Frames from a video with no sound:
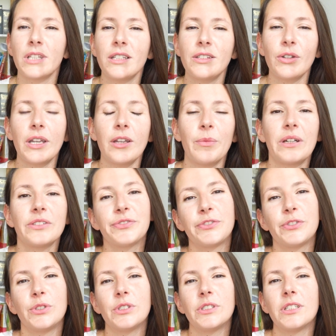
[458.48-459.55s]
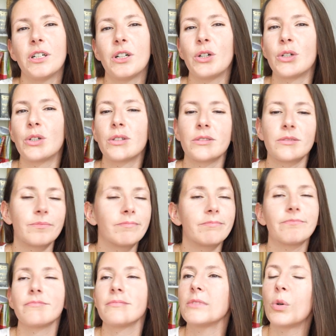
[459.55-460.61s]
not talking about food or
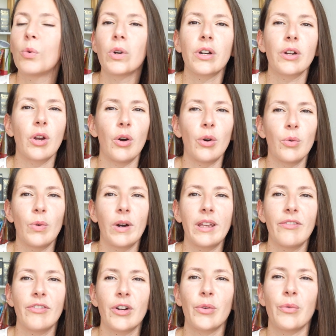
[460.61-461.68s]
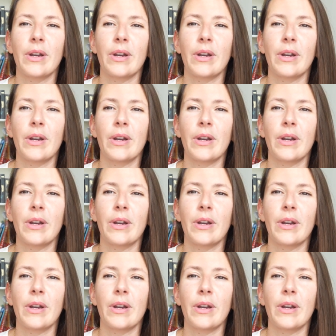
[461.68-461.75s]
work or whatever.